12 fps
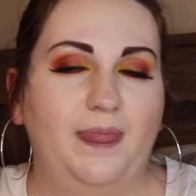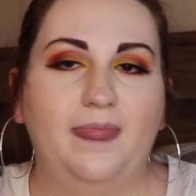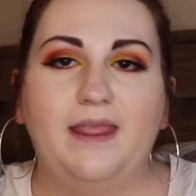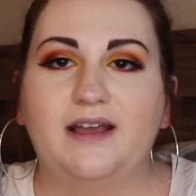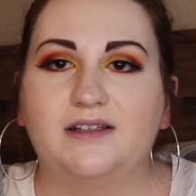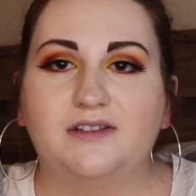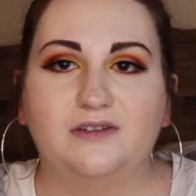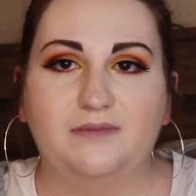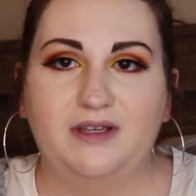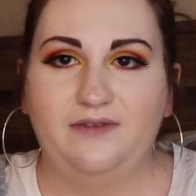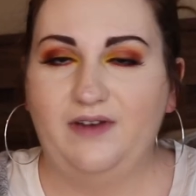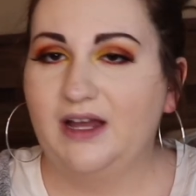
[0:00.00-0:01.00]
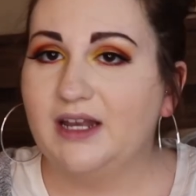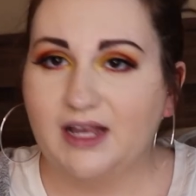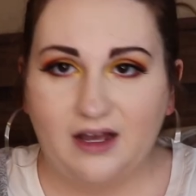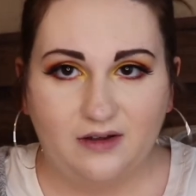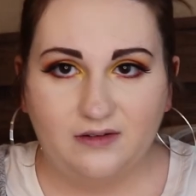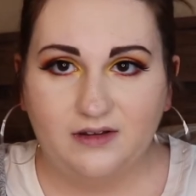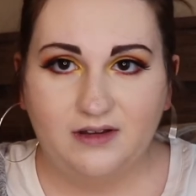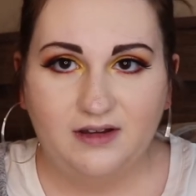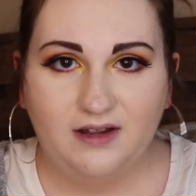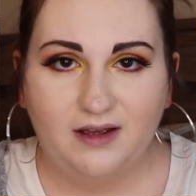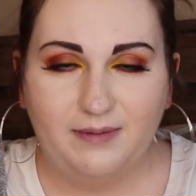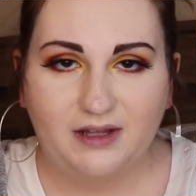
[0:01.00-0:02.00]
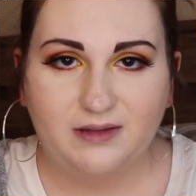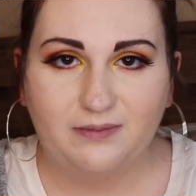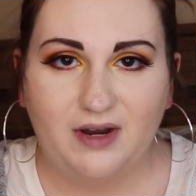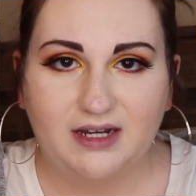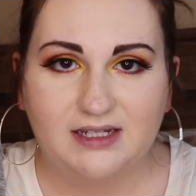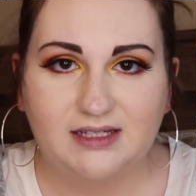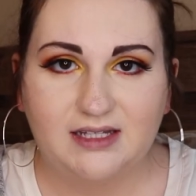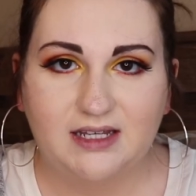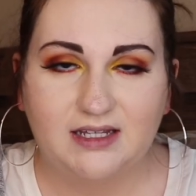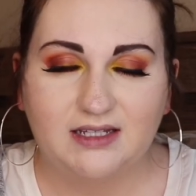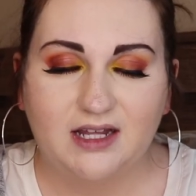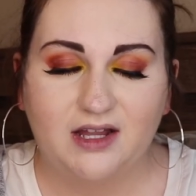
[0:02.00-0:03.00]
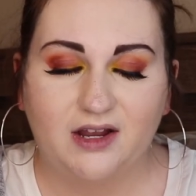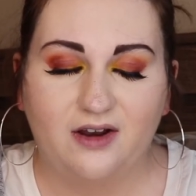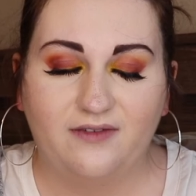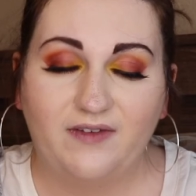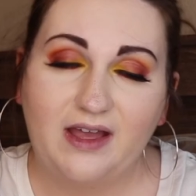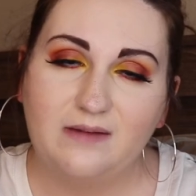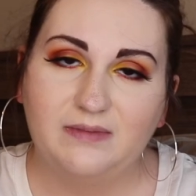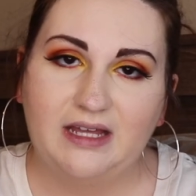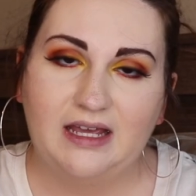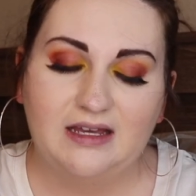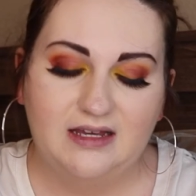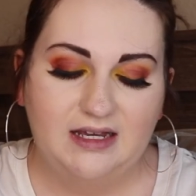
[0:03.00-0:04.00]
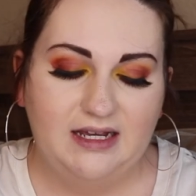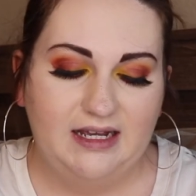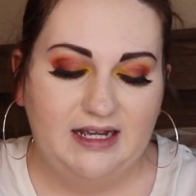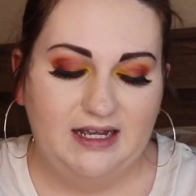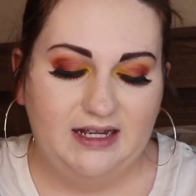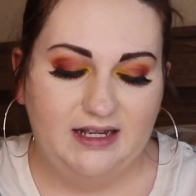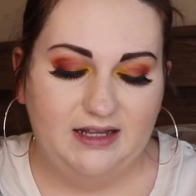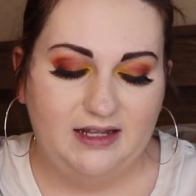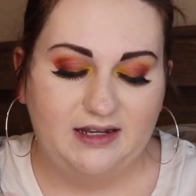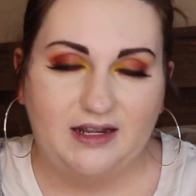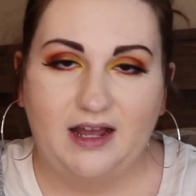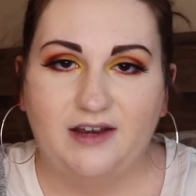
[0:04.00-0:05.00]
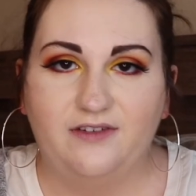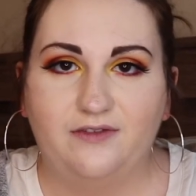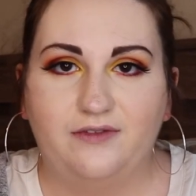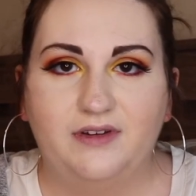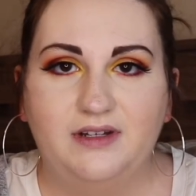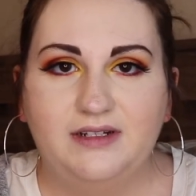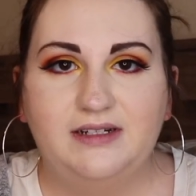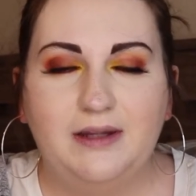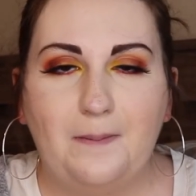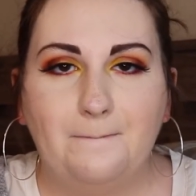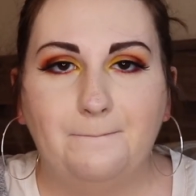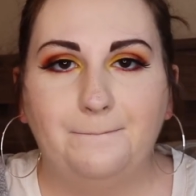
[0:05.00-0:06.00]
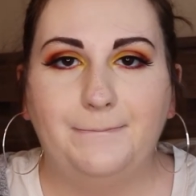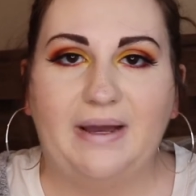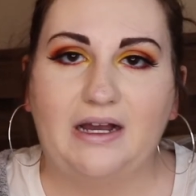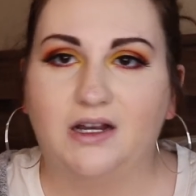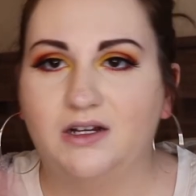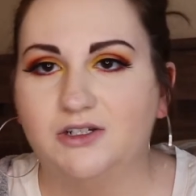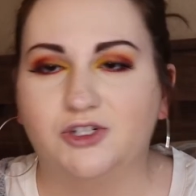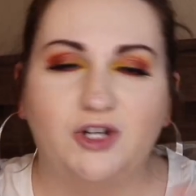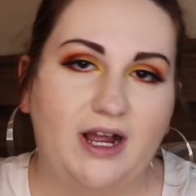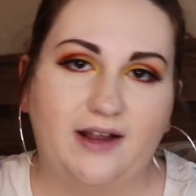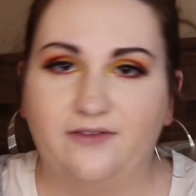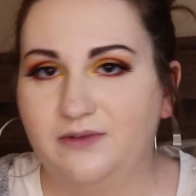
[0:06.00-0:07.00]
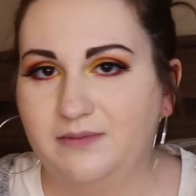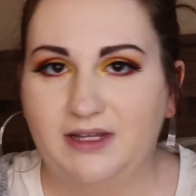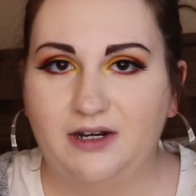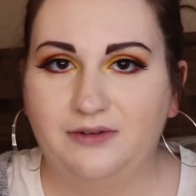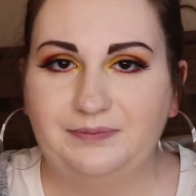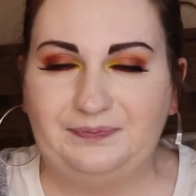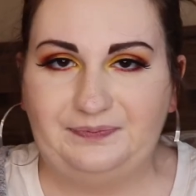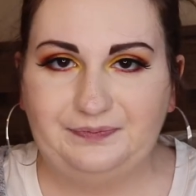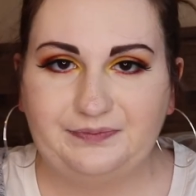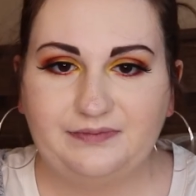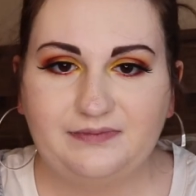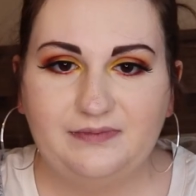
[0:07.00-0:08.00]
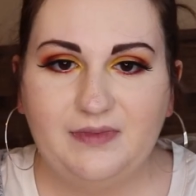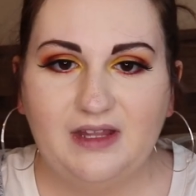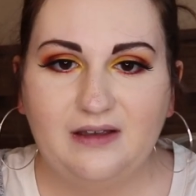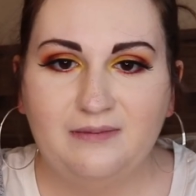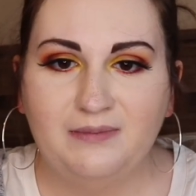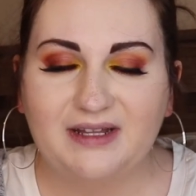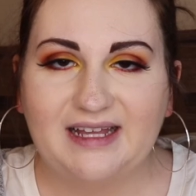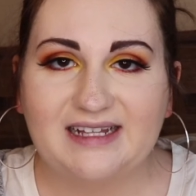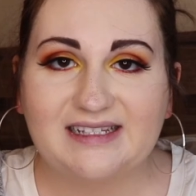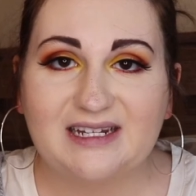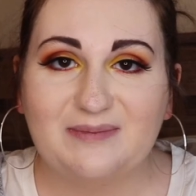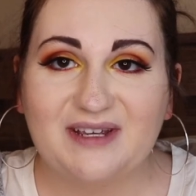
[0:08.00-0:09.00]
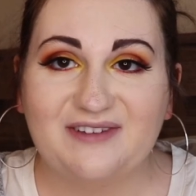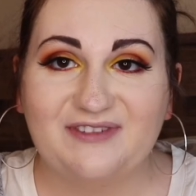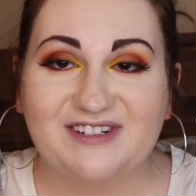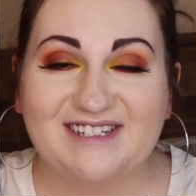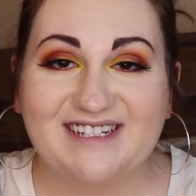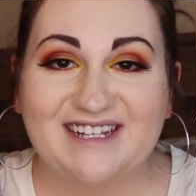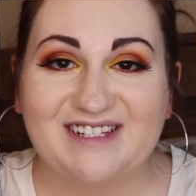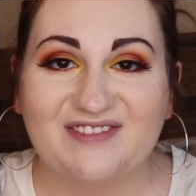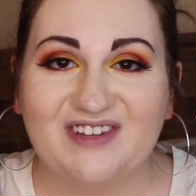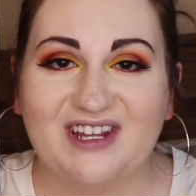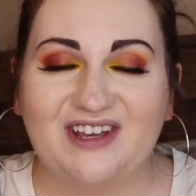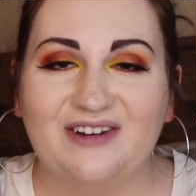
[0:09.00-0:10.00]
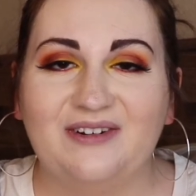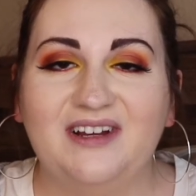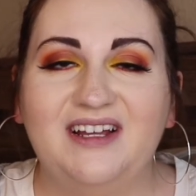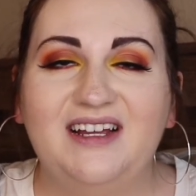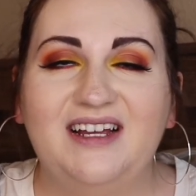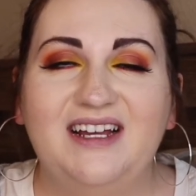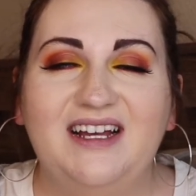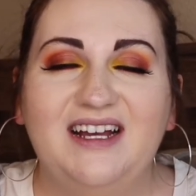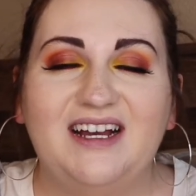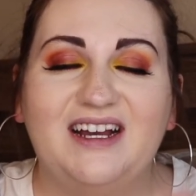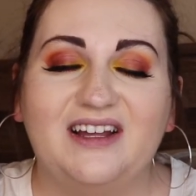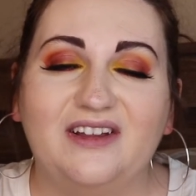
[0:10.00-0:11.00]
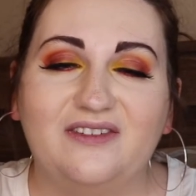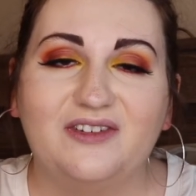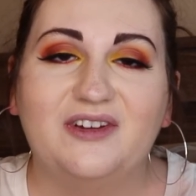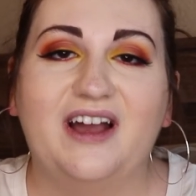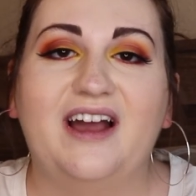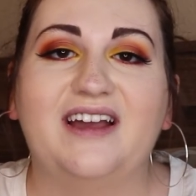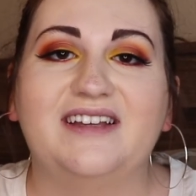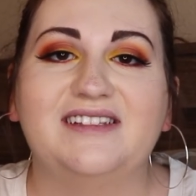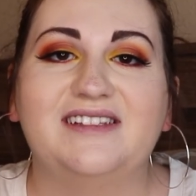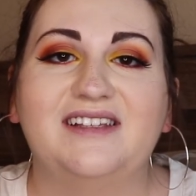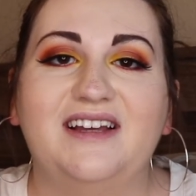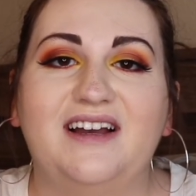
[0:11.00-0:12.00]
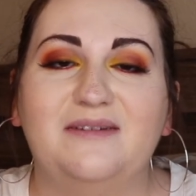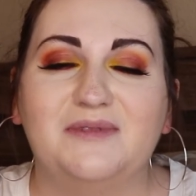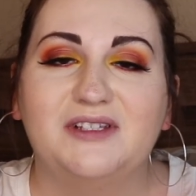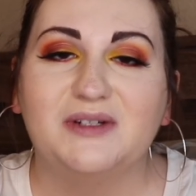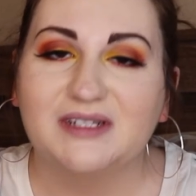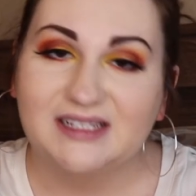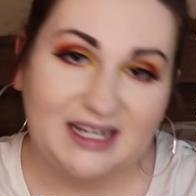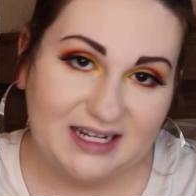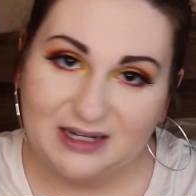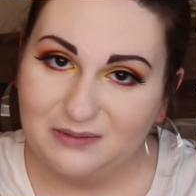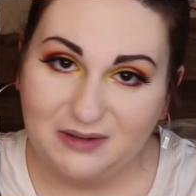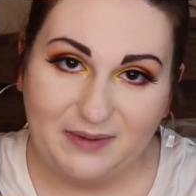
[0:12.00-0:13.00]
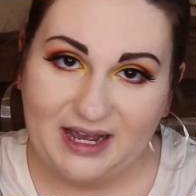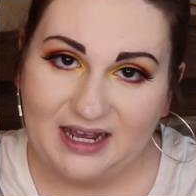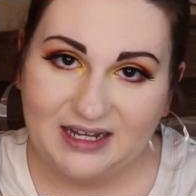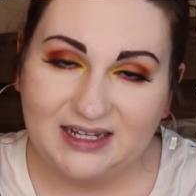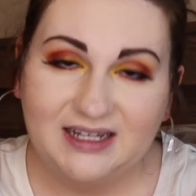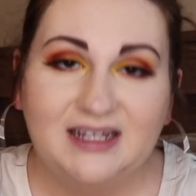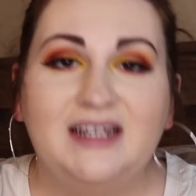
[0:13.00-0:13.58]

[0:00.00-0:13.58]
Next will be finding out about the pregnancy and telling our family, and then kind of back on track from there. But that's gonna be it for today's video. I love you guys. I'm so excited to be back.